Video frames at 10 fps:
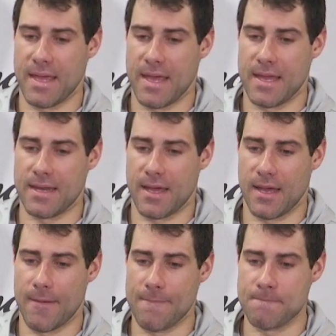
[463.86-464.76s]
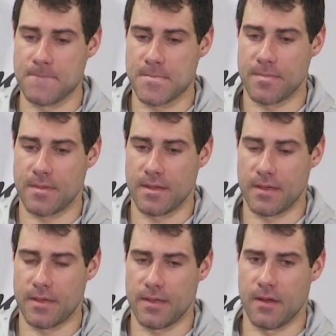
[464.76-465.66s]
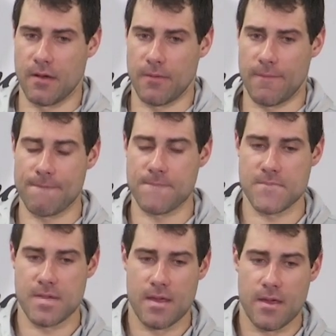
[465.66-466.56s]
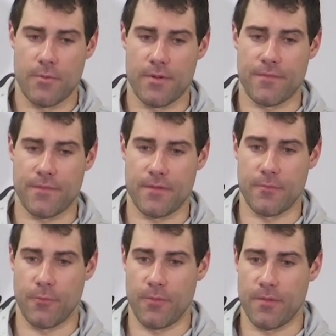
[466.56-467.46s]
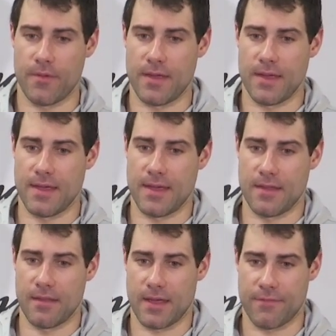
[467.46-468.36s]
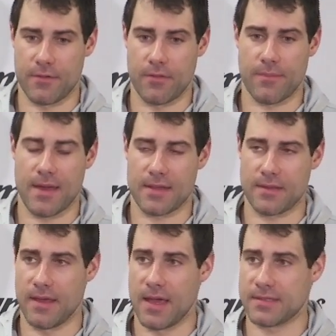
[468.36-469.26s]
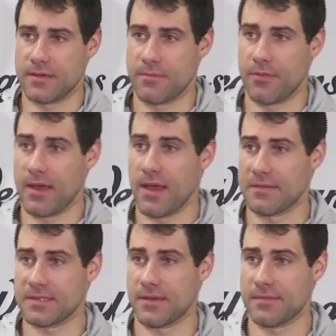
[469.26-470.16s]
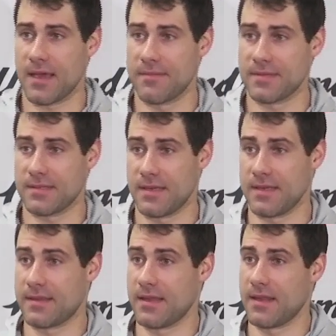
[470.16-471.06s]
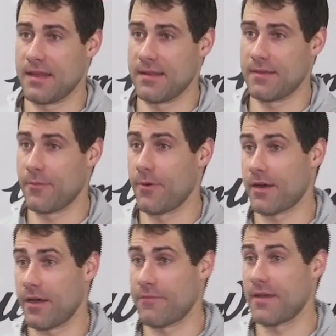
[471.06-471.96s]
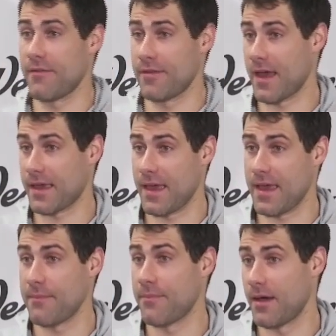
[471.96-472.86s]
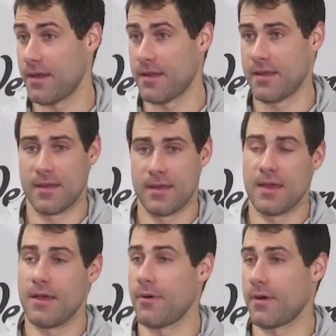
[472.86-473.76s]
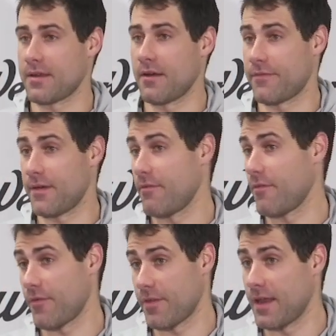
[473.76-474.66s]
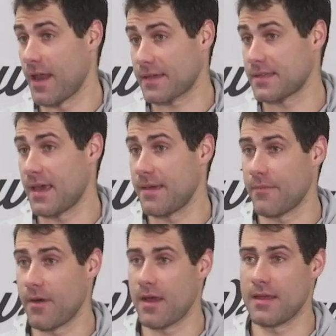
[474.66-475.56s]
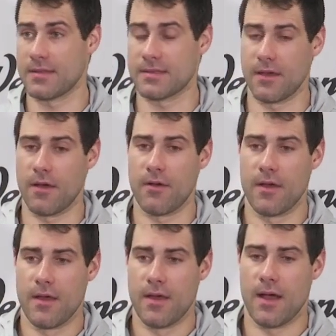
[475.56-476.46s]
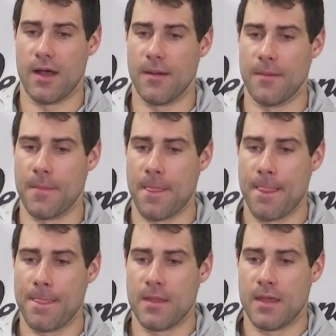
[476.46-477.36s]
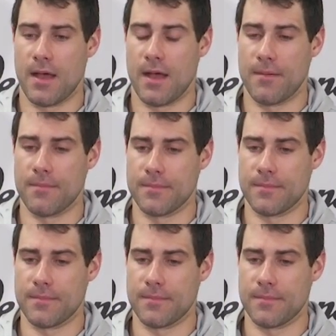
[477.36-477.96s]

and, uh, you know, we've, like, if you look back to last year in playoffs, sometimes it didn't work in our favor that game, but it worked in our favor for the next game, right? So, um, um,